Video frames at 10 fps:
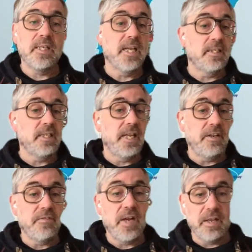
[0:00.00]

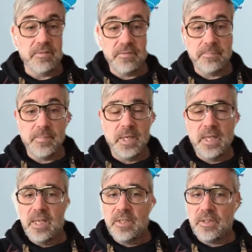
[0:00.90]
So it's
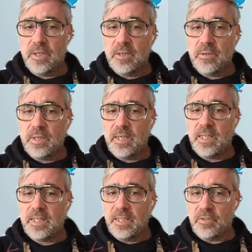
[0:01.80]
interesting that
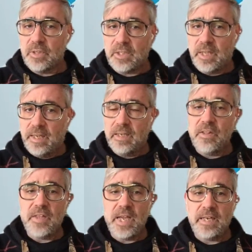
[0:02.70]
we all want
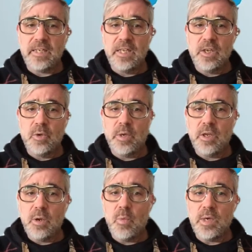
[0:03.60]
something
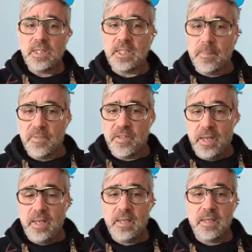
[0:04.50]
and all
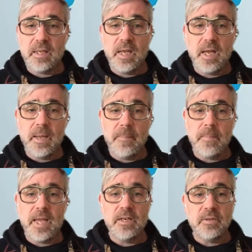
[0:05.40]
say, okay, we are going
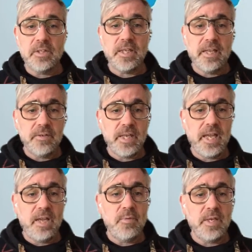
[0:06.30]
to reach it,
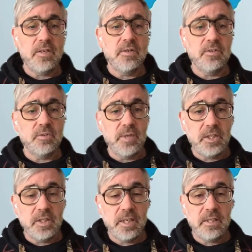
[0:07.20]
but
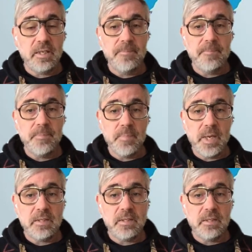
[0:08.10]
in the end,
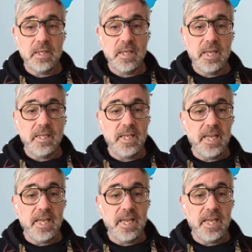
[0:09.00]
we don't.